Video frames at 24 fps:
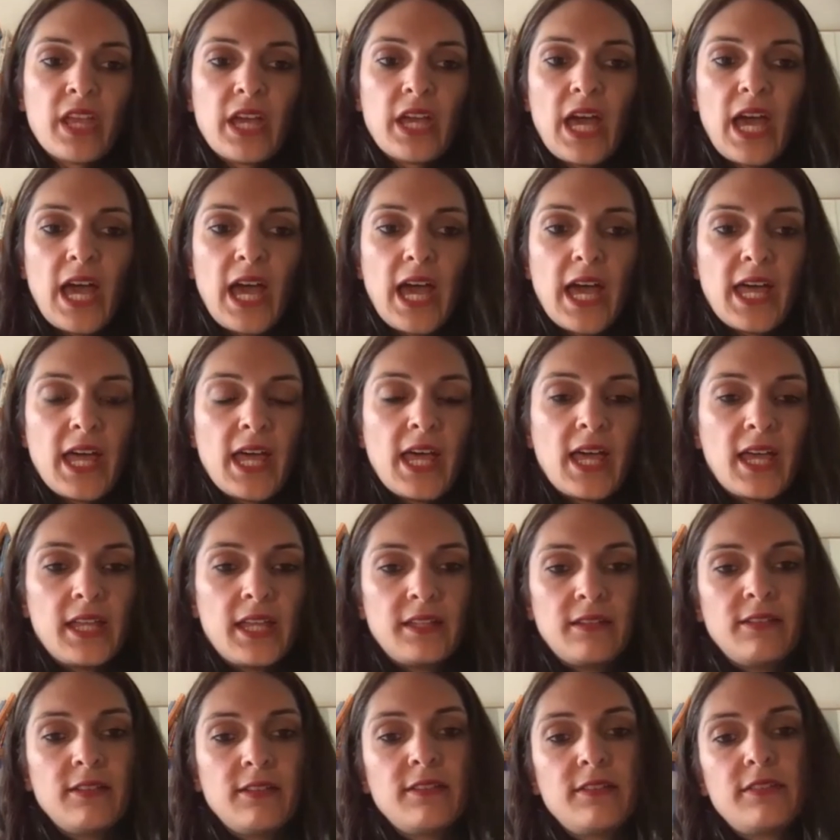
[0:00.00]

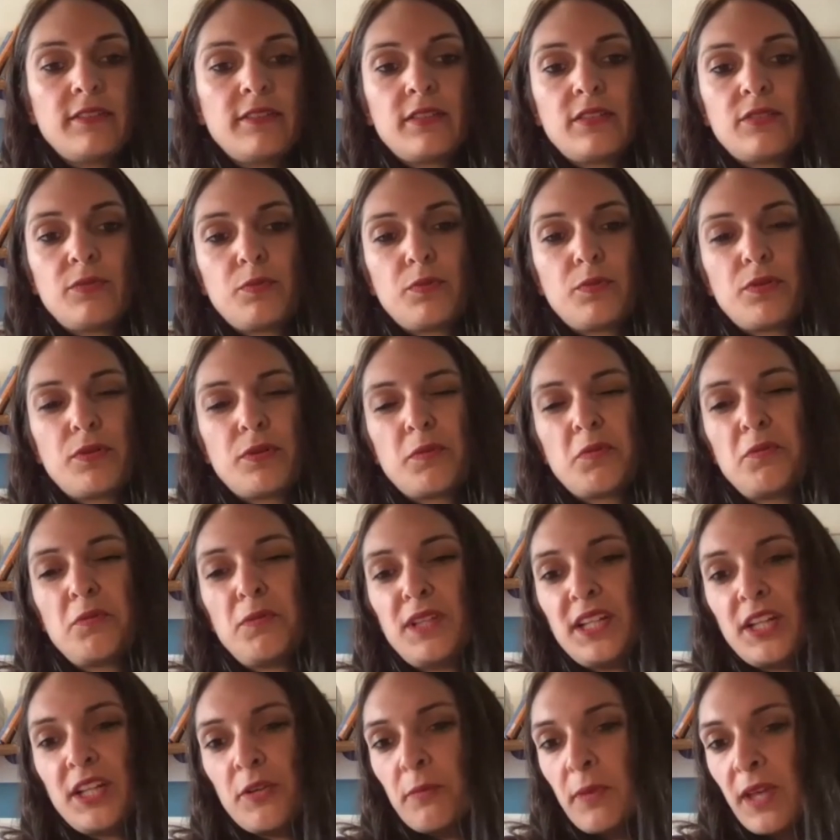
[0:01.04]
And probably
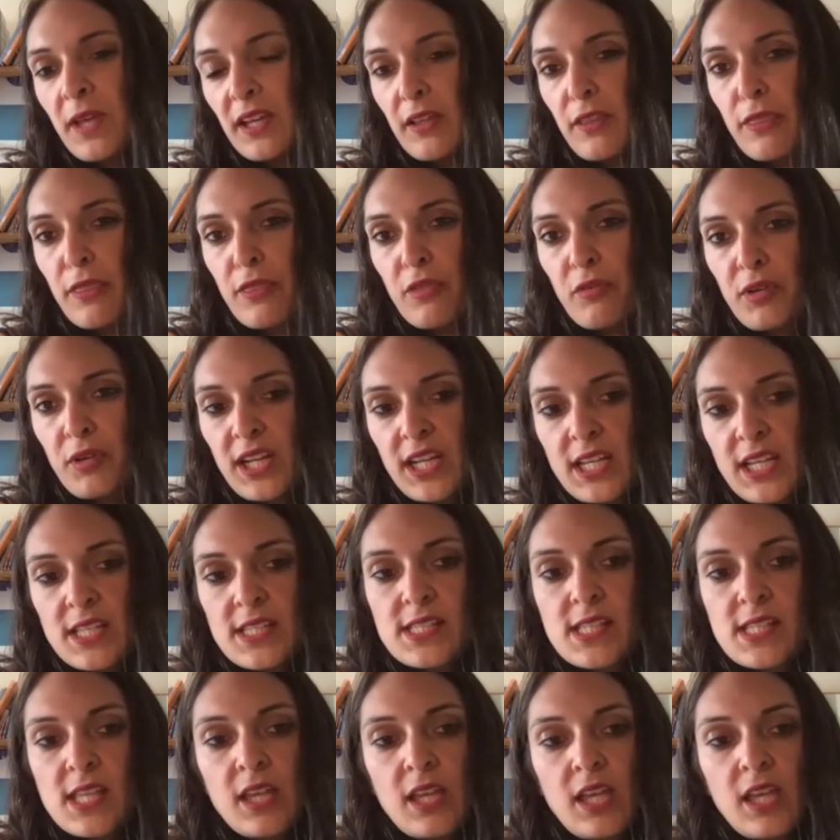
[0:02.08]

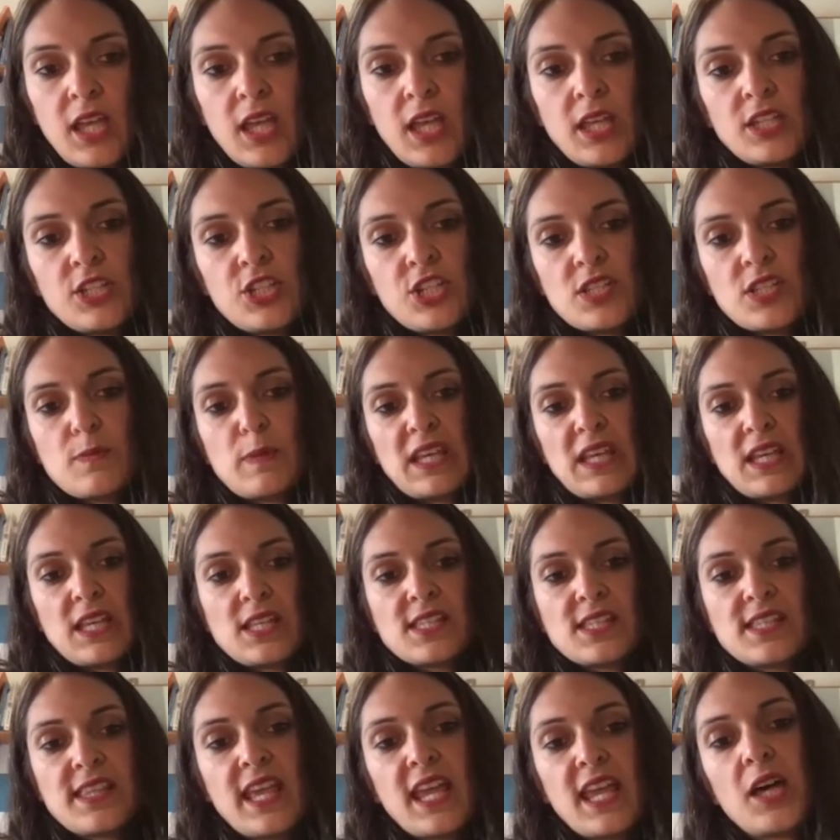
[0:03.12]
omega-3s. just because
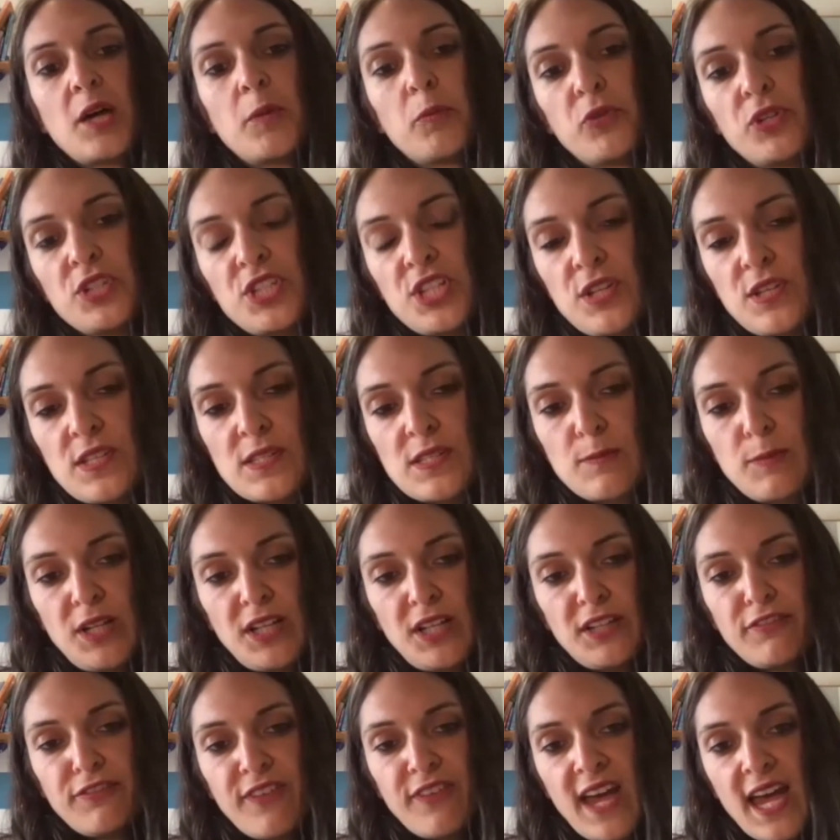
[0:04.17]
they help reduce blood
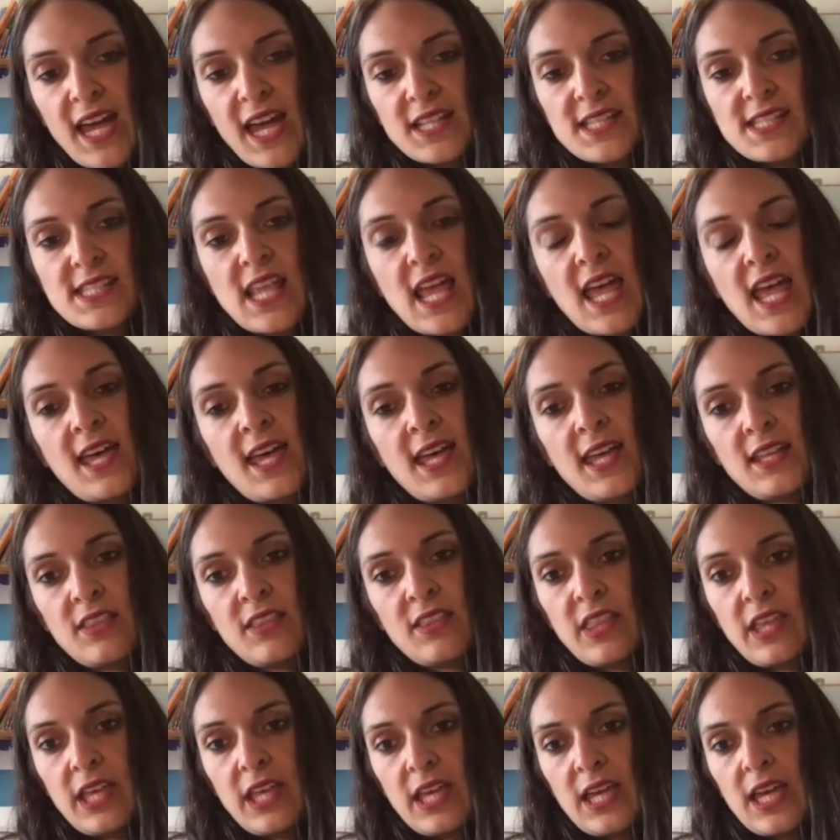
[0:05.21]
fats and
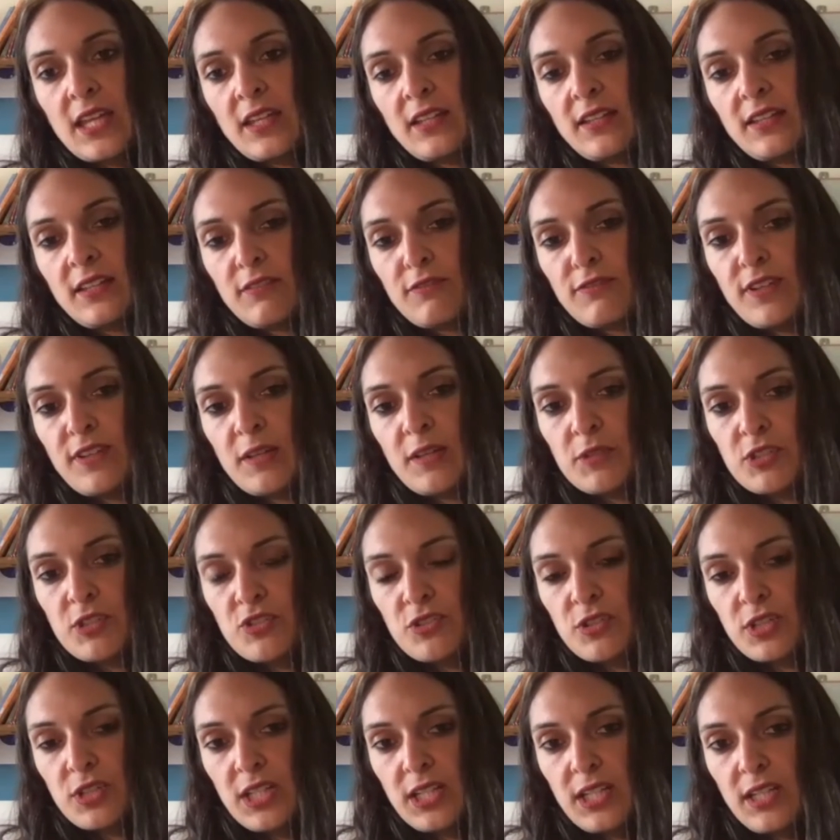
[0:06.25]
their
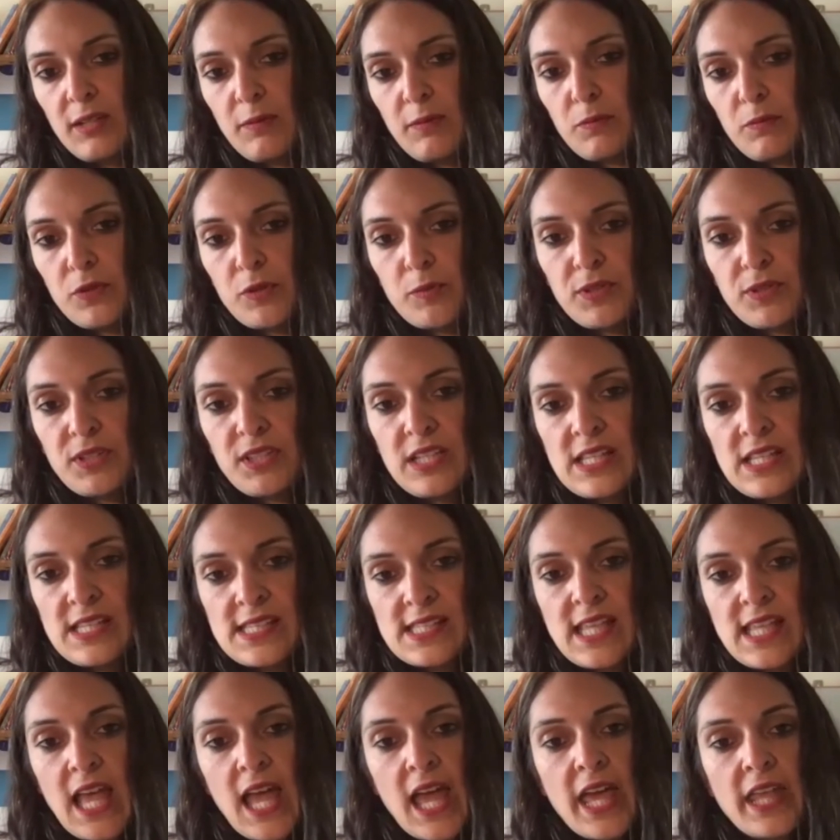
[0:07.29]
anti-inflammatory properties,
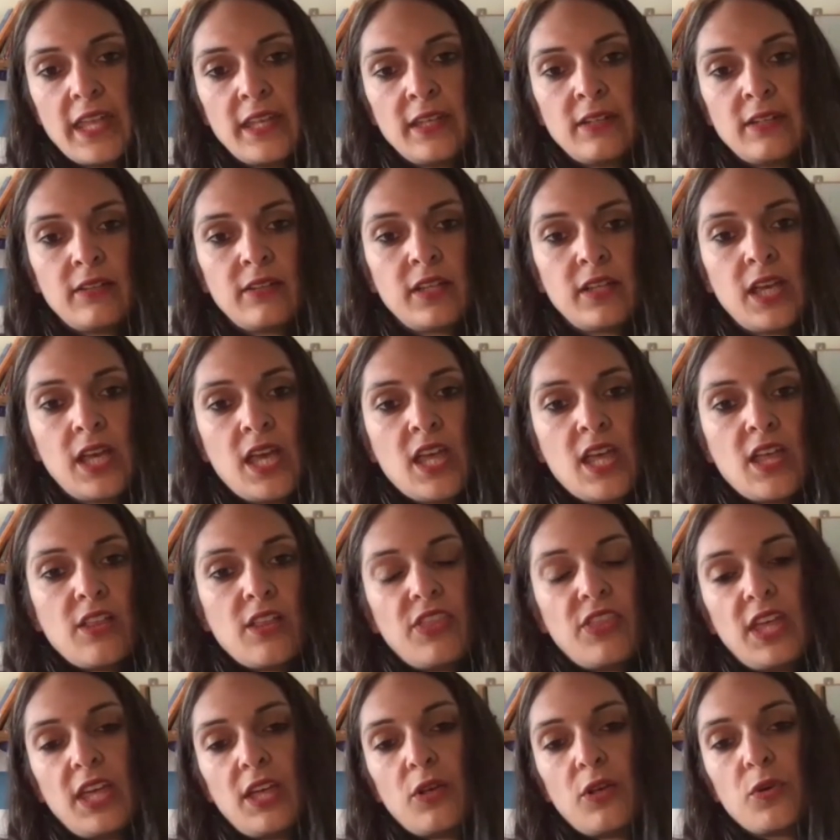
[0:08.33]
and
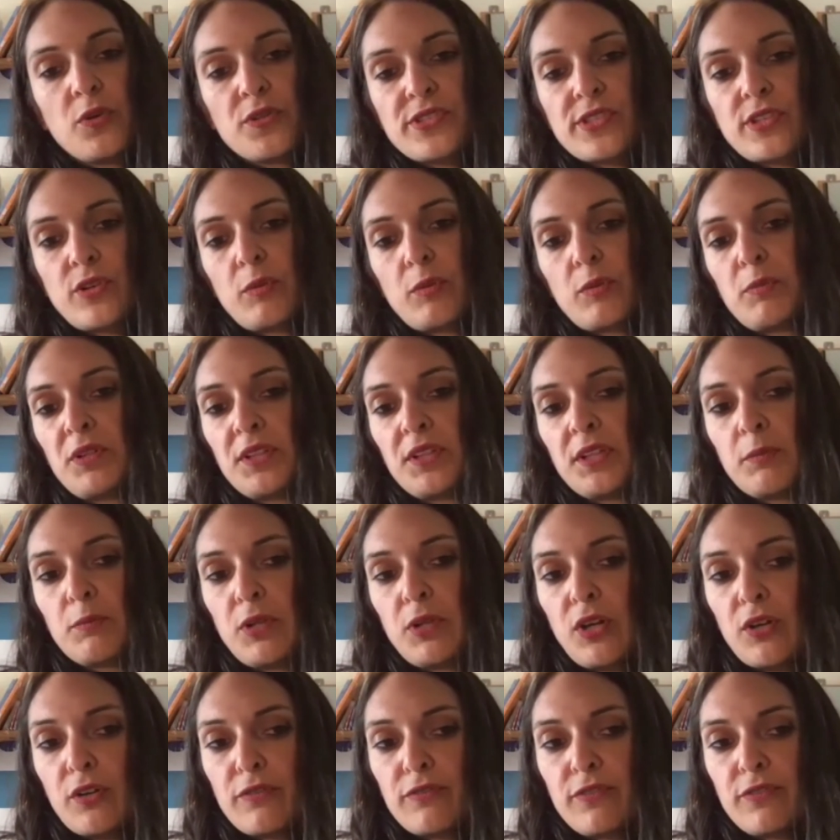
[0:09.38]
they're also a building
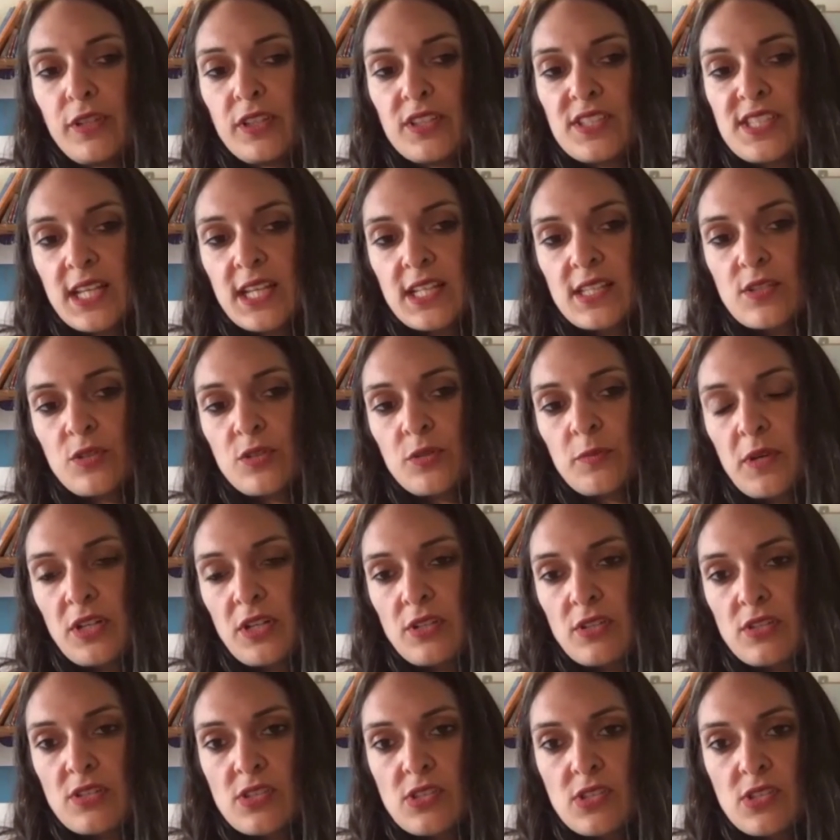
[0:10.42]
block for sex hormones.